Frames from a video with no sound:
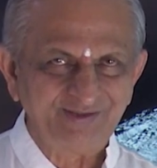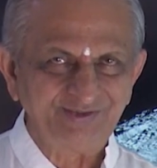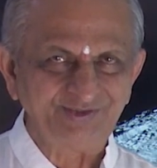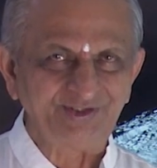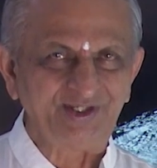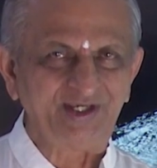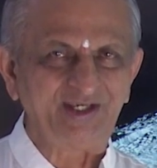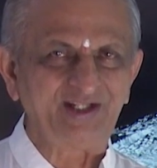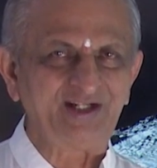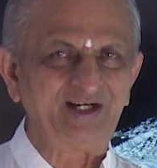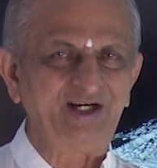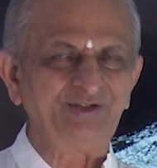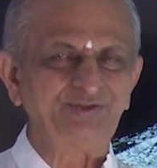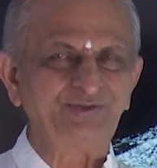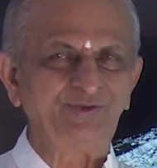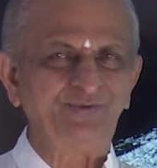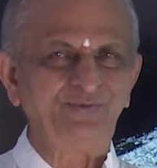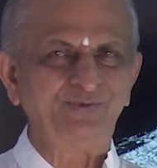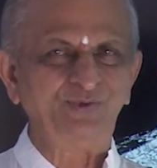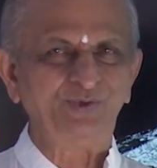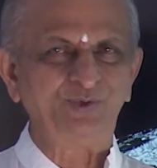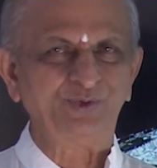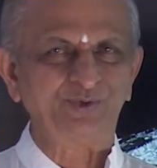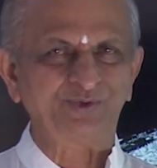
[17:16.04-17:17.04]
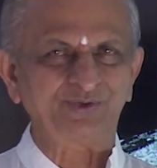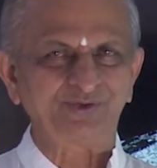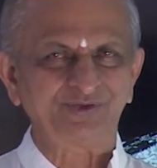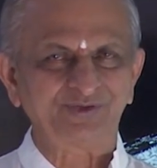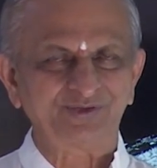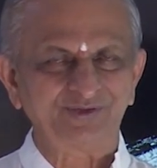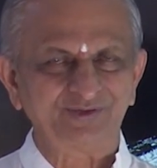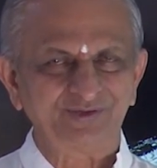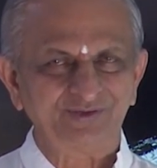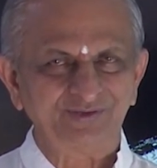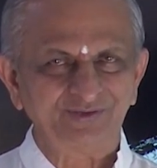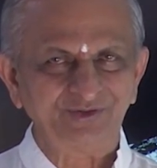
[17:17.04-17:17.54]
Chair also floats.
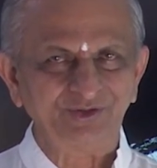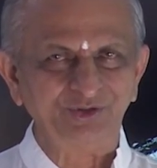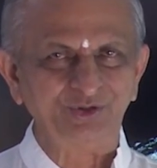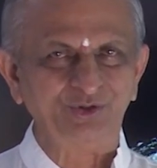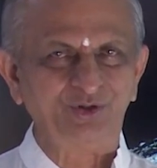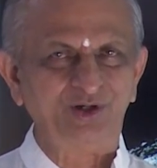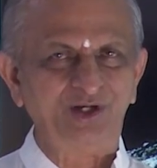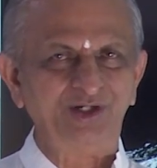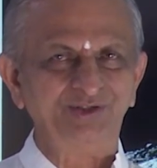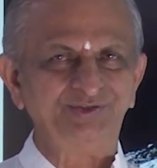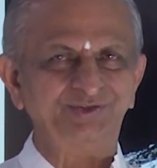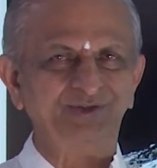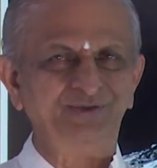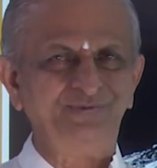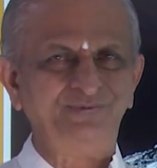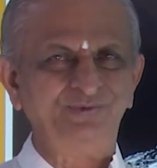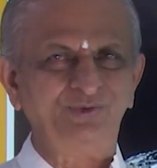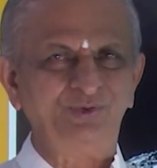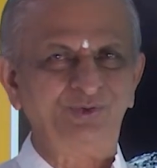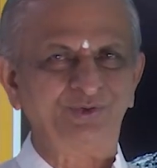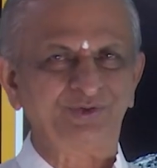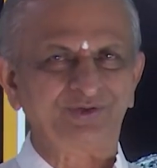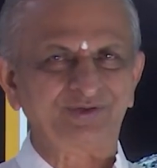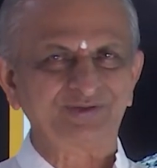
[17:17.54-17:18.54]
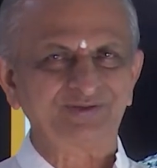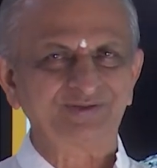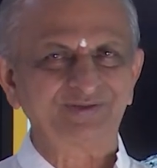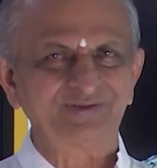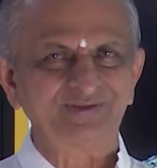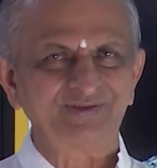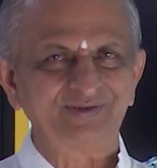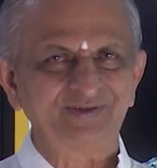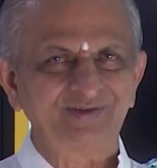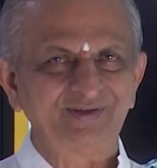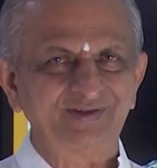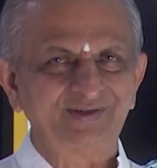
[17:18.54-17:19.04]
You also float.
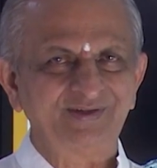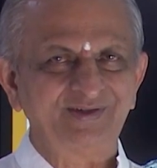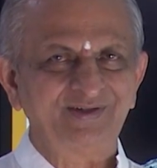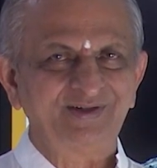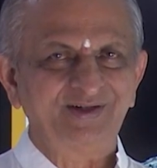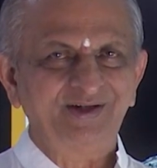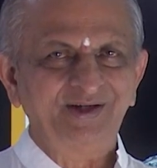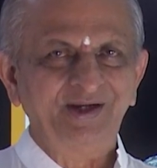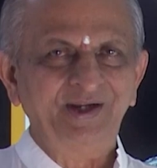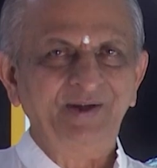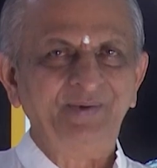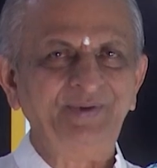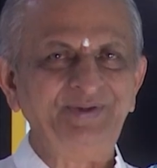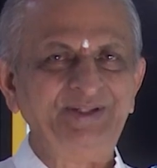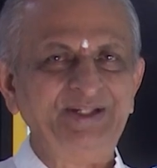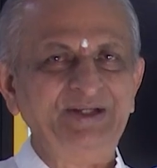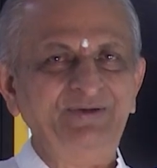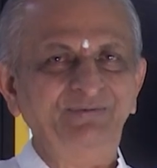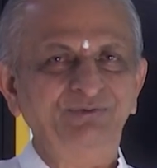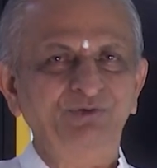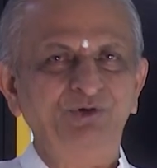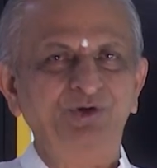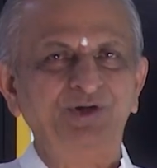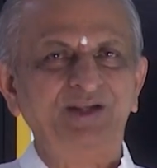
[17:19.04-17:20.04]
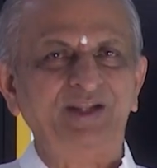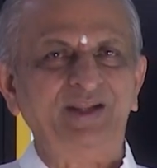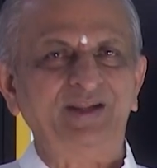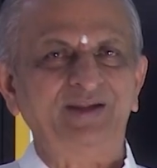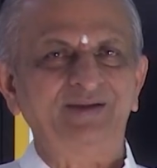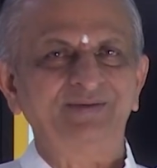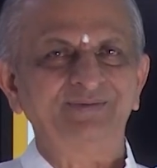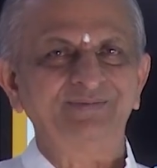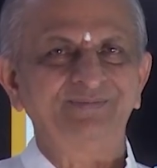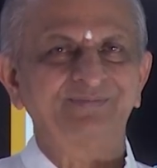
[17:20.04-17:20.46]
Everything floating.